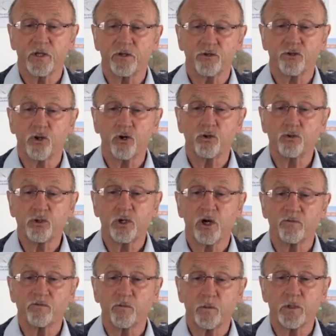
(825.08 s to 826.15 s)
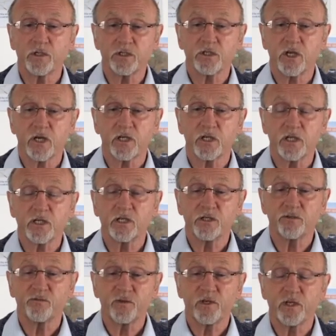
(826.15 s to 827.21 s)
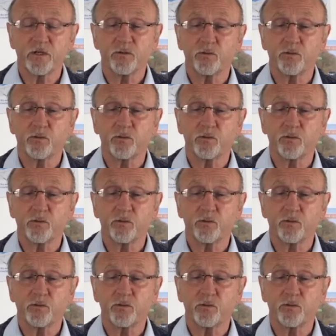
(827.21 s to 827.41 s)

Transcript: no government can interfere